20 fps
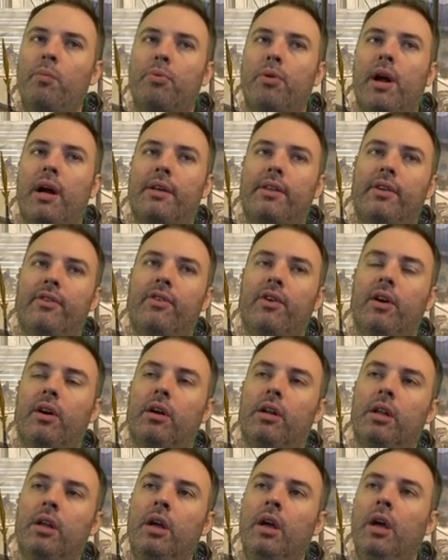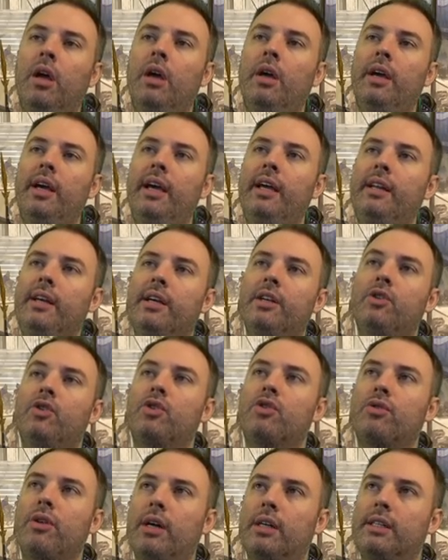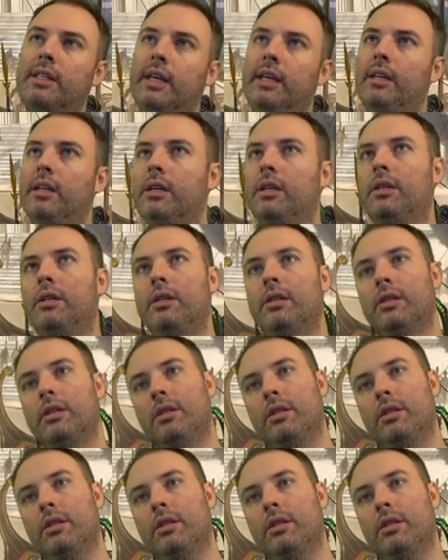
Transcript: Won't proc this at all. In Constructed,